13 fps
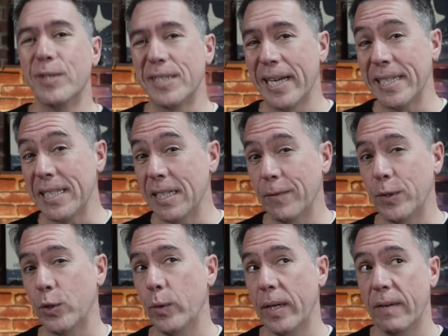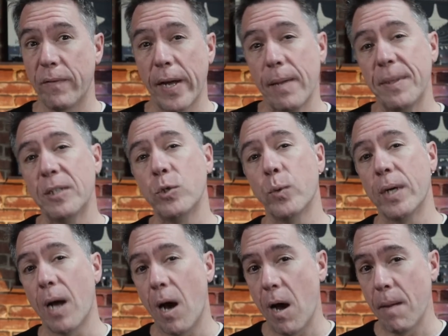was nice enough to invite me to
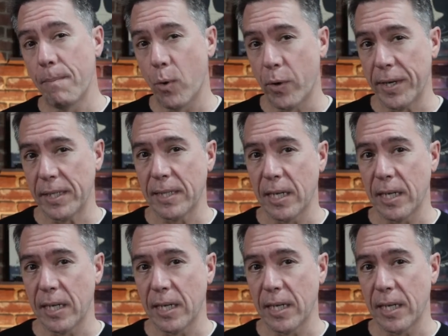an onboarding